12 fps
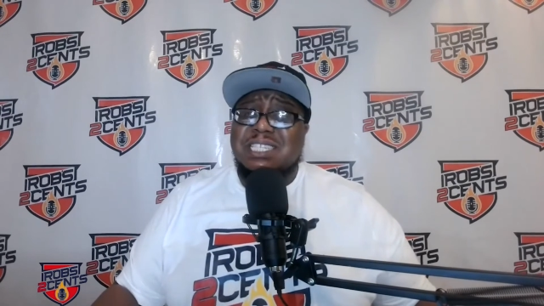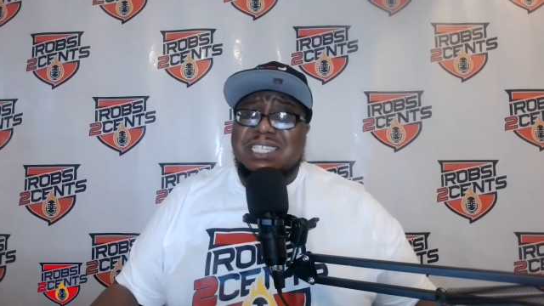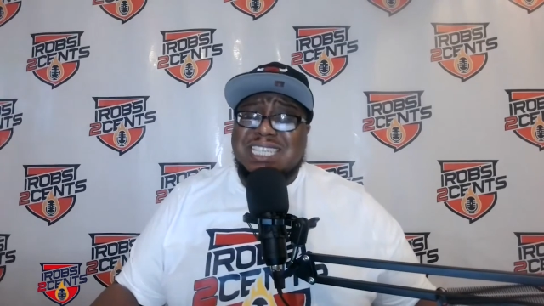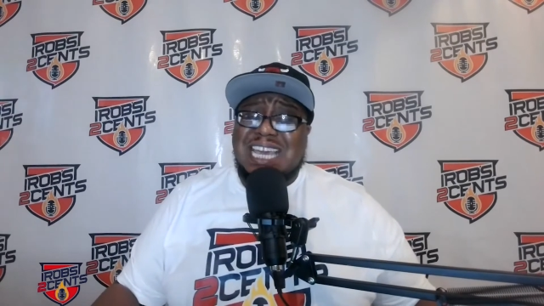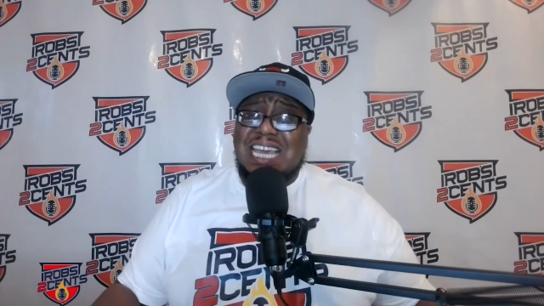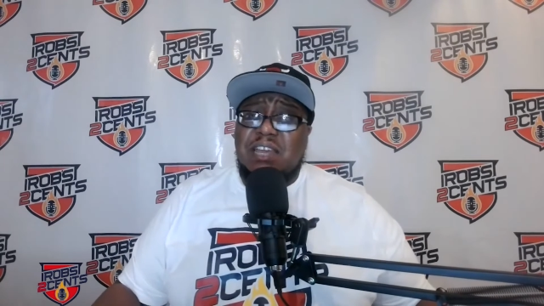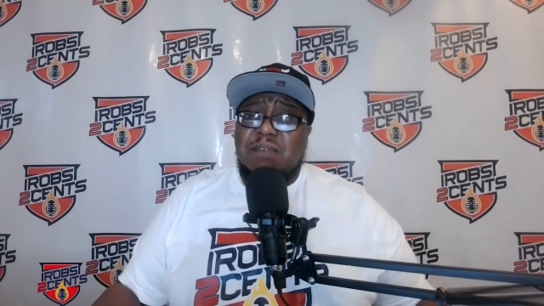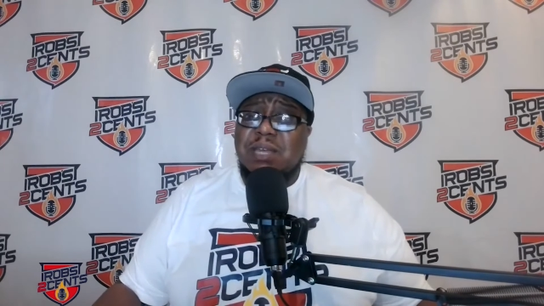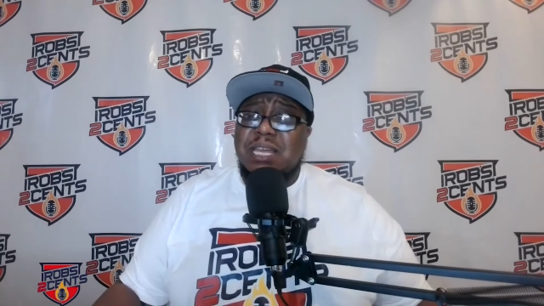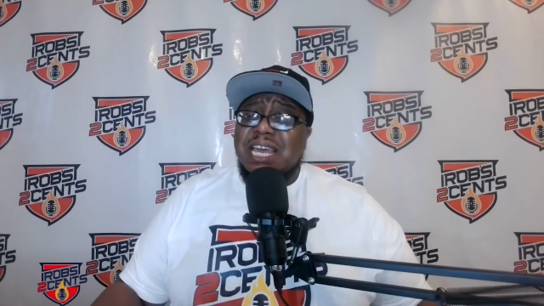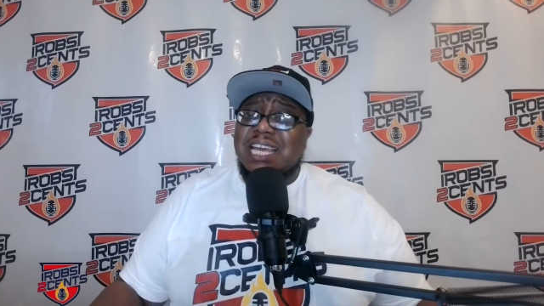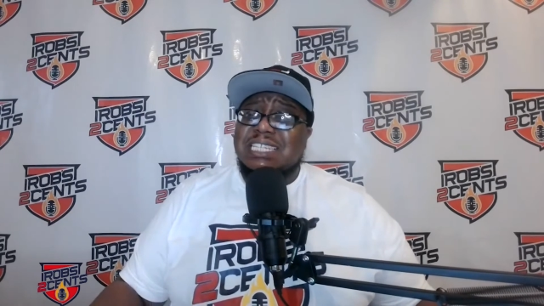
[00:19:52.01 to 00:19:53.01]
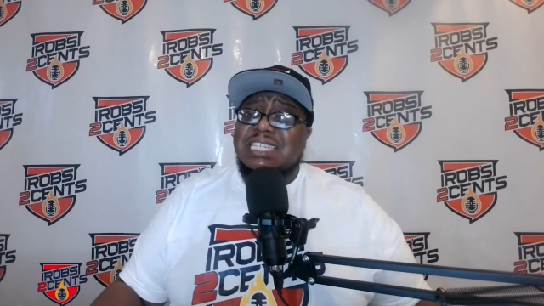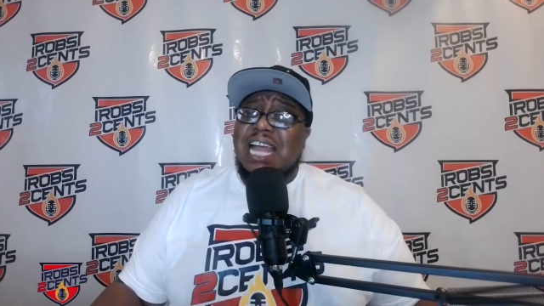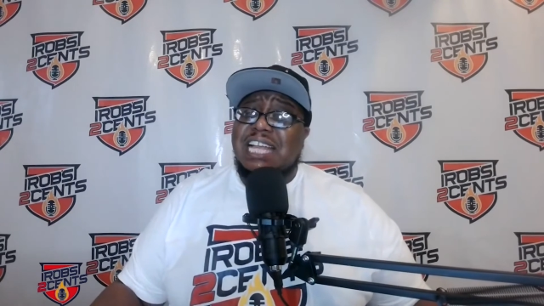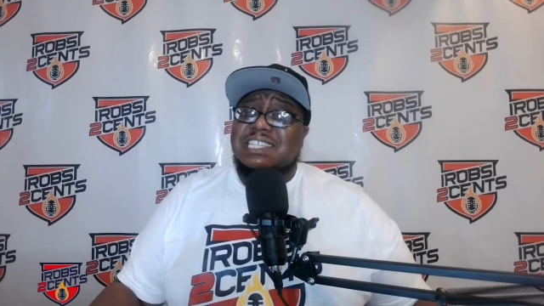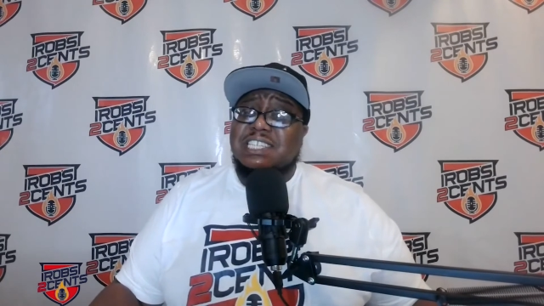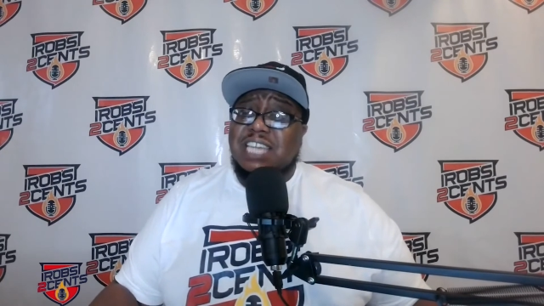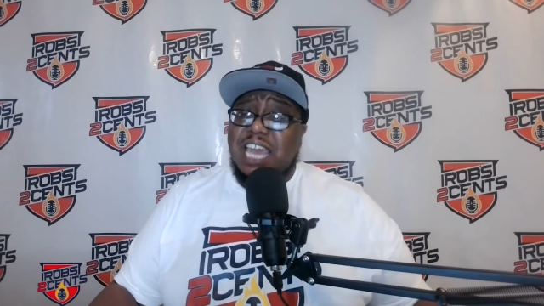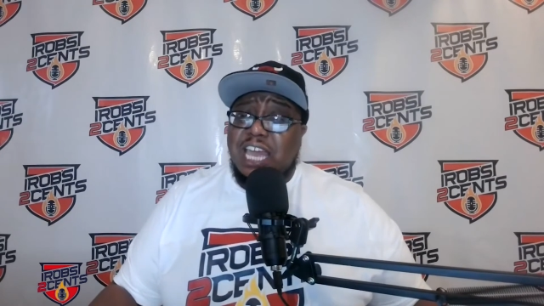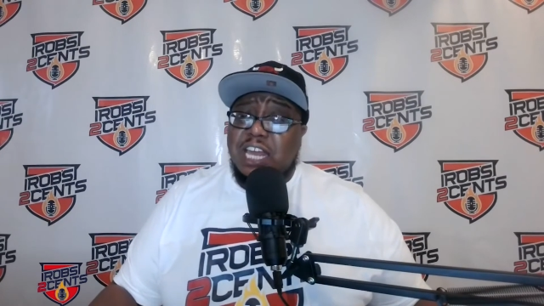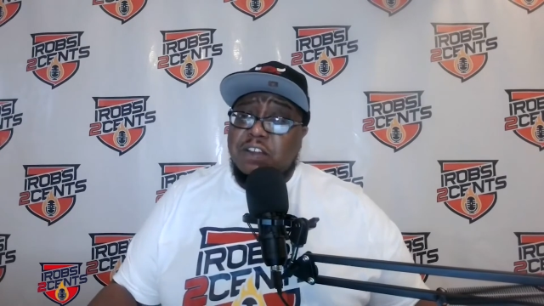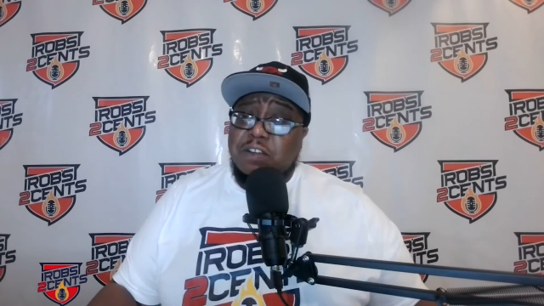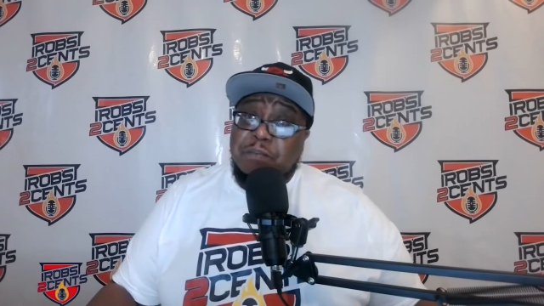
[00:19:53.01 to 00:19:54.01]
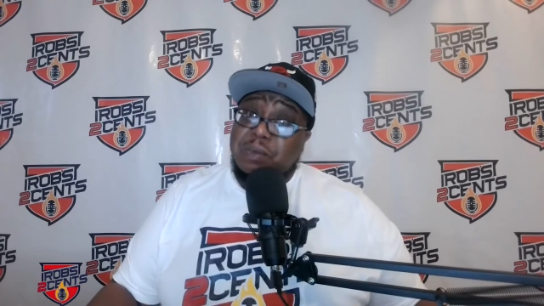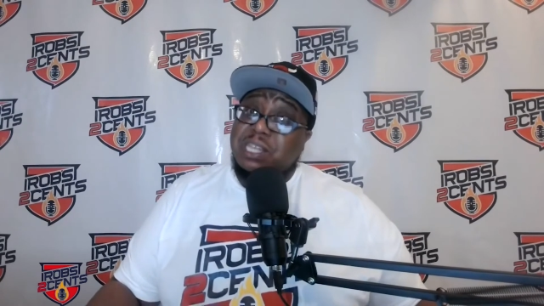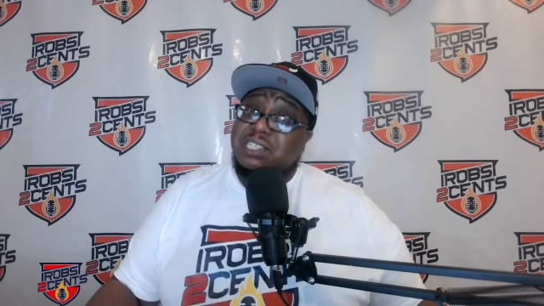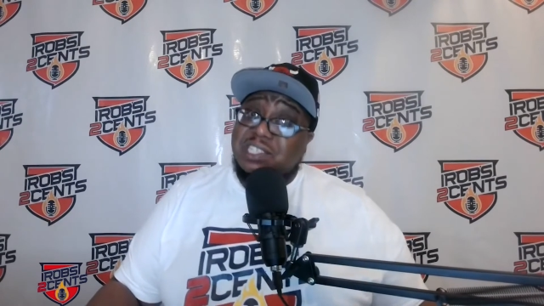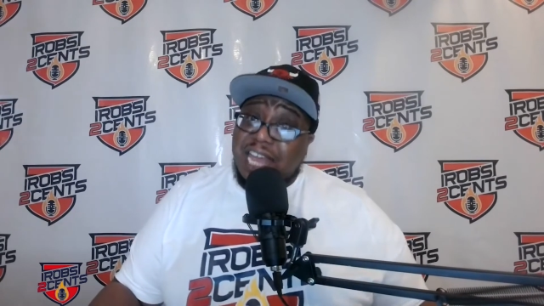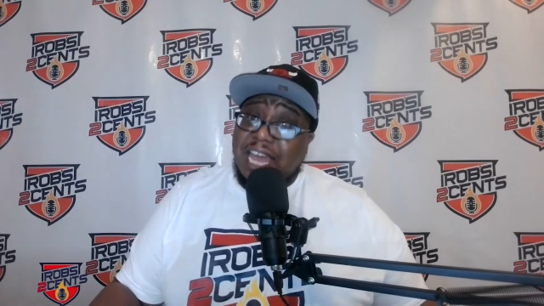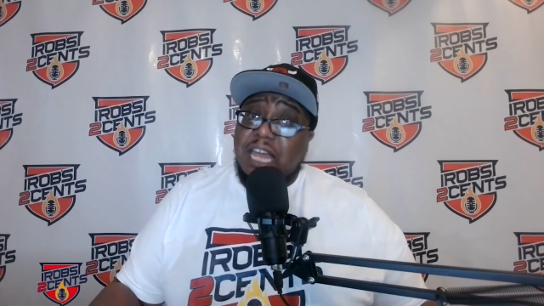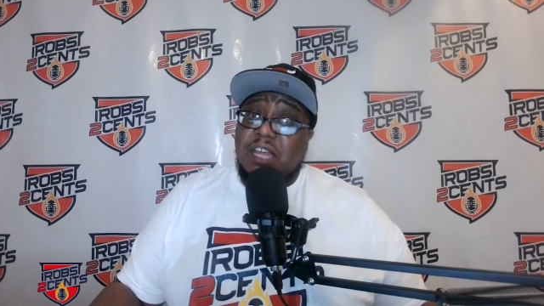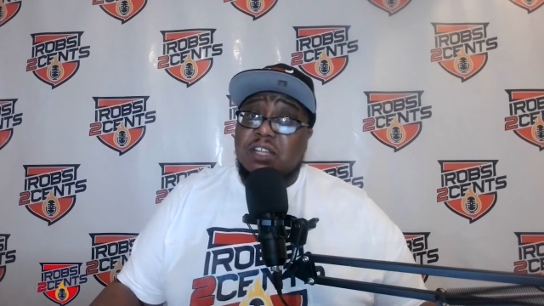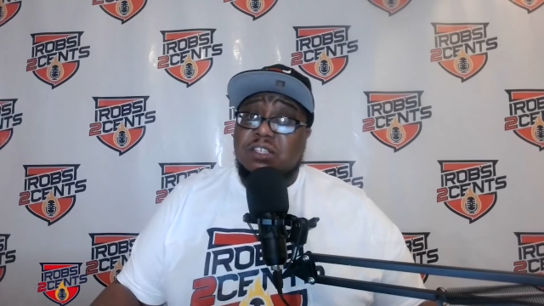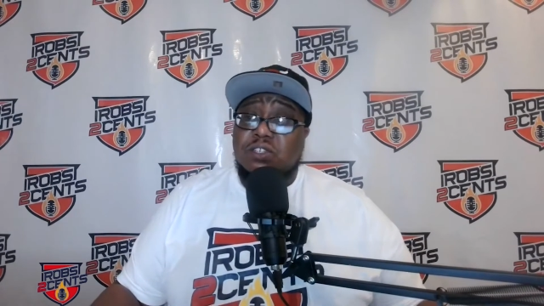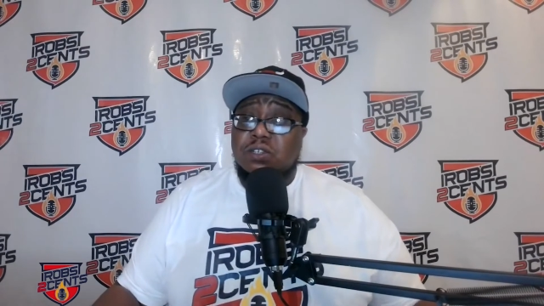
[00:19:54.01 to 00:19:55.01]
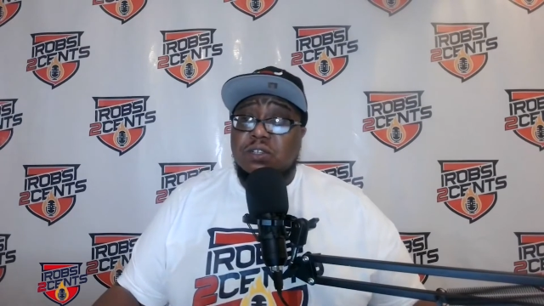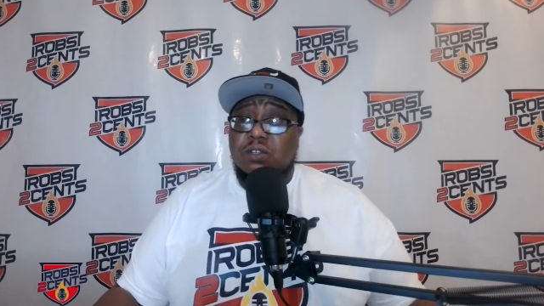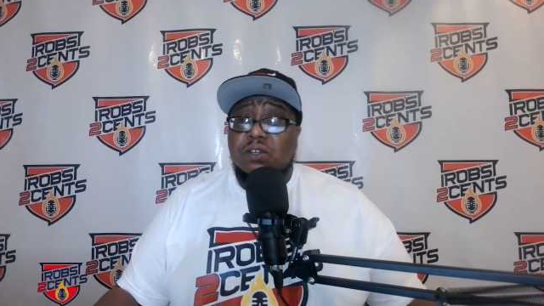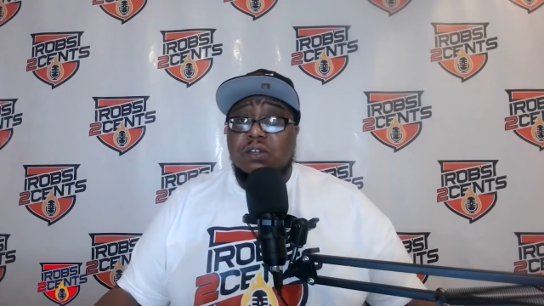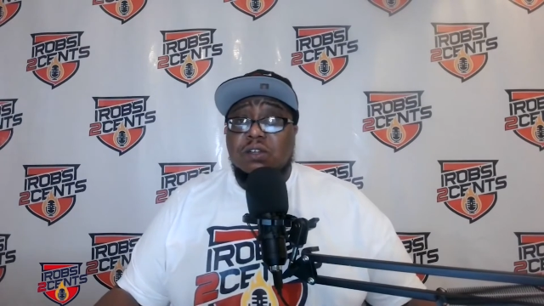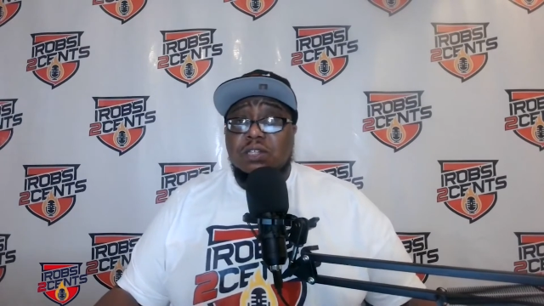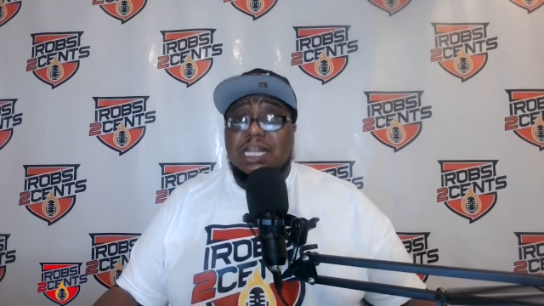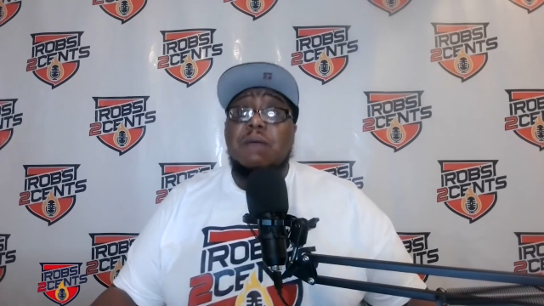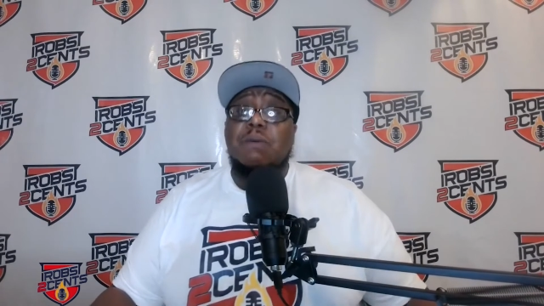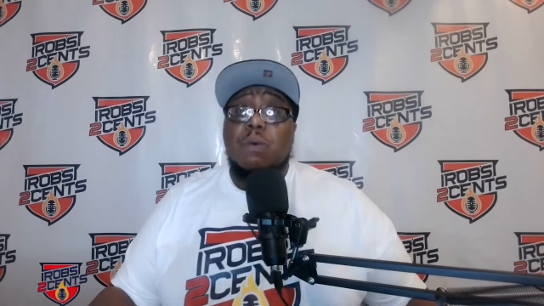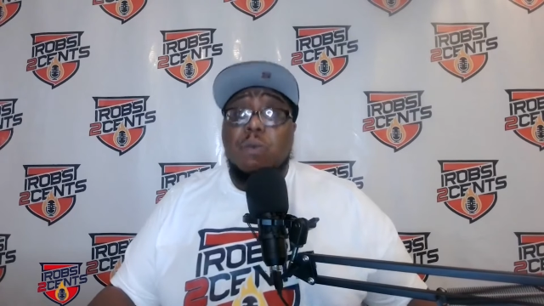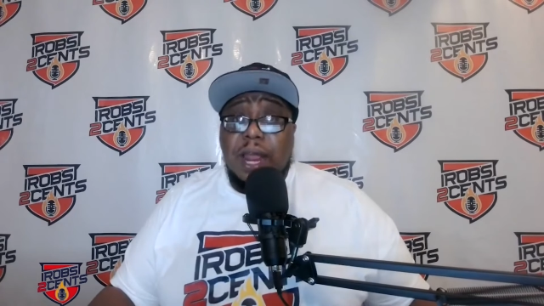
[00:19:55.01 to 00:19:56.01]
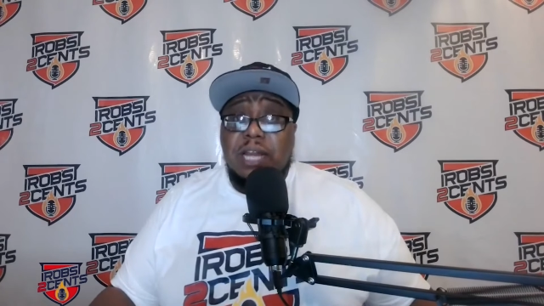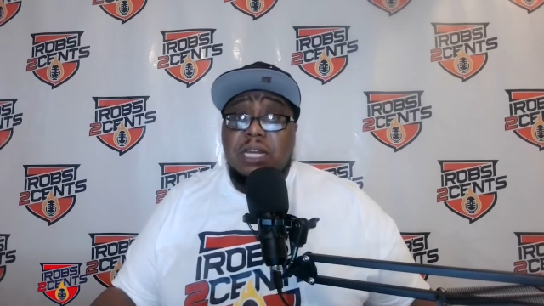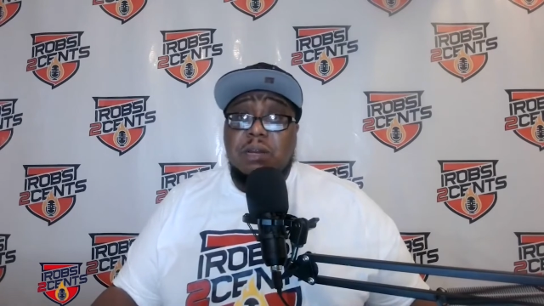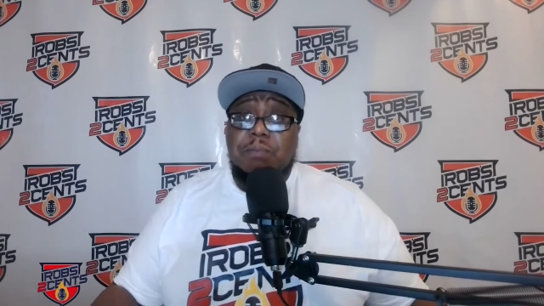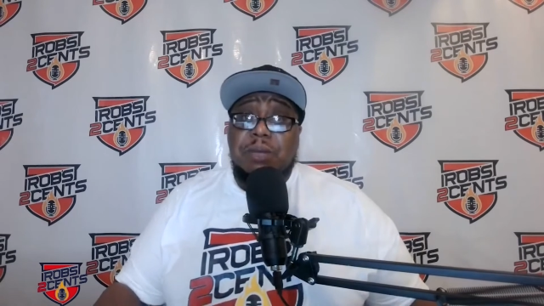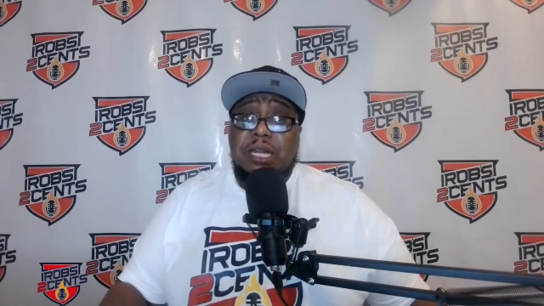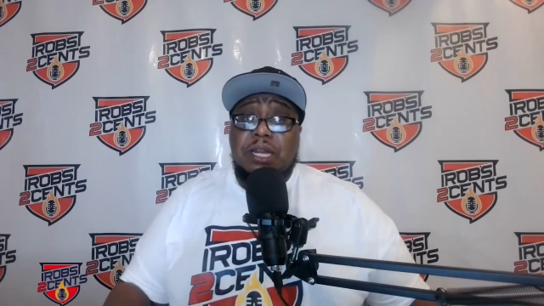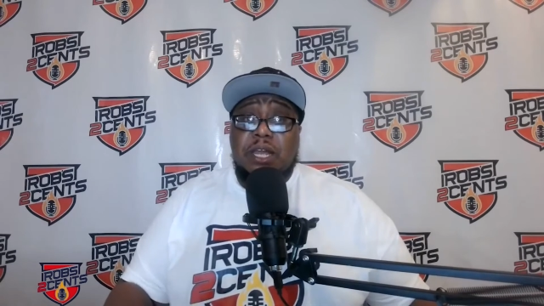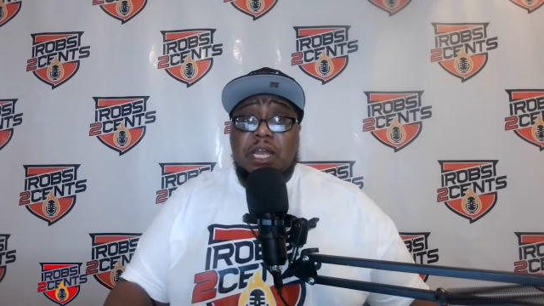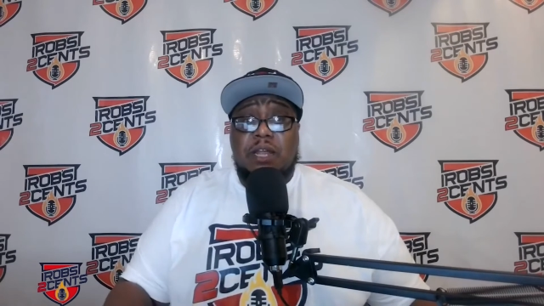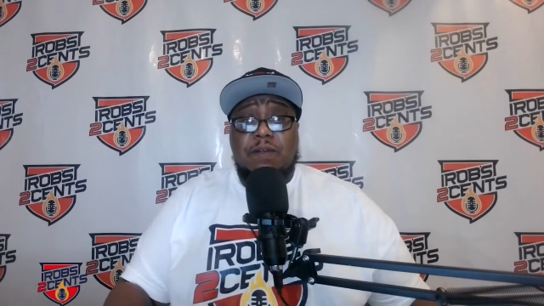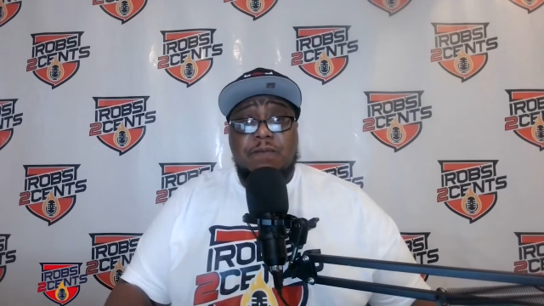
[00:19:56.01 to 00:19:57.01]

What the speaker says: team is not scared of the big stage. They were ready to be there.